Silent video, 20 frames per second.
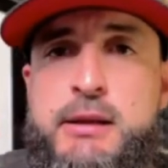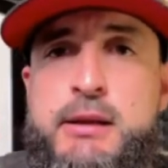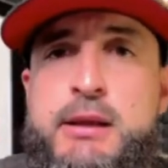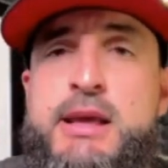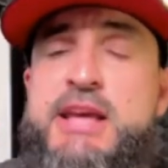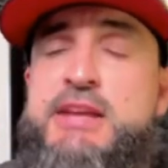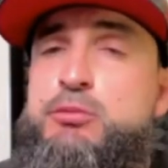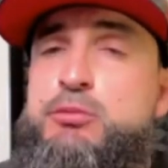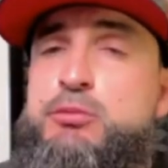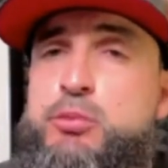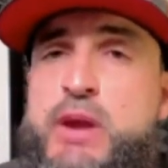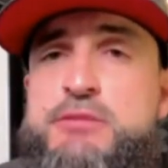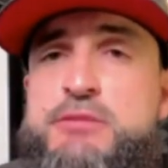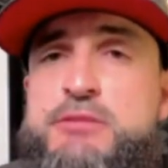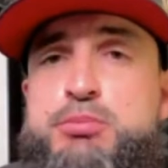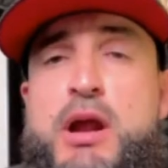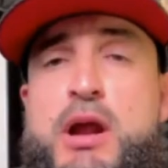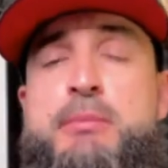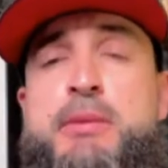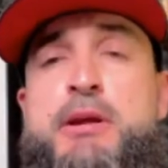It's
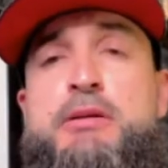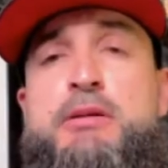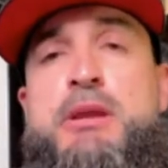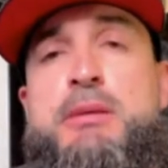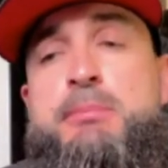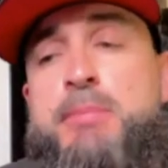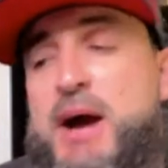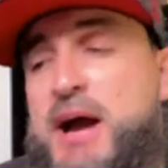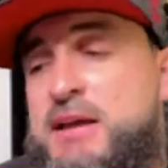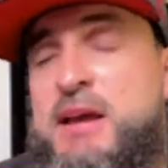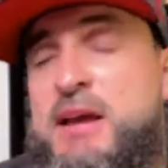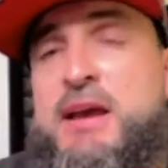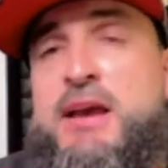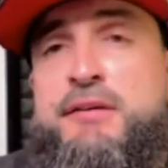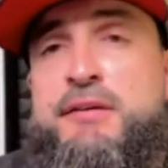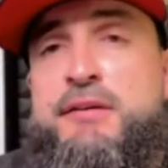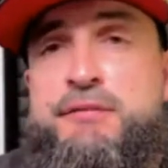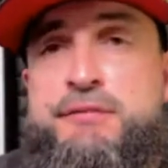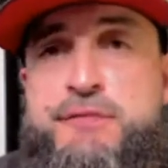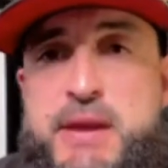raised primarily by
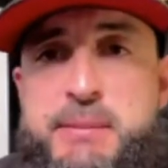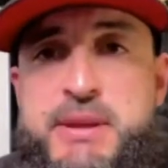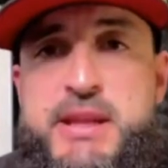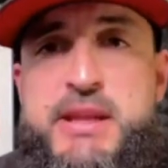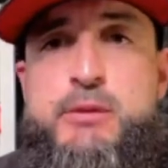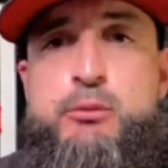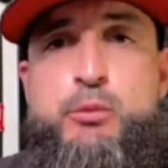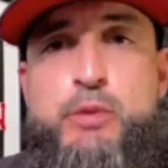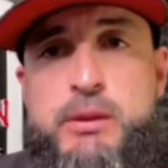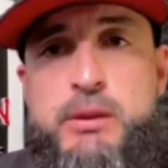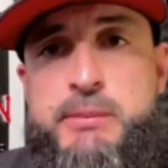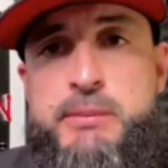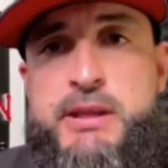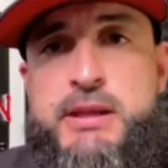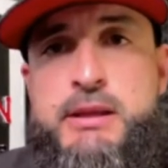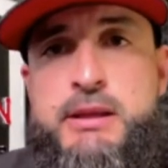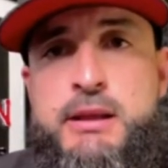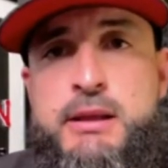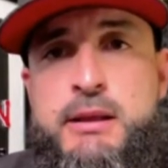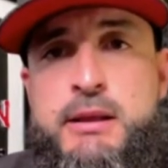feminine women.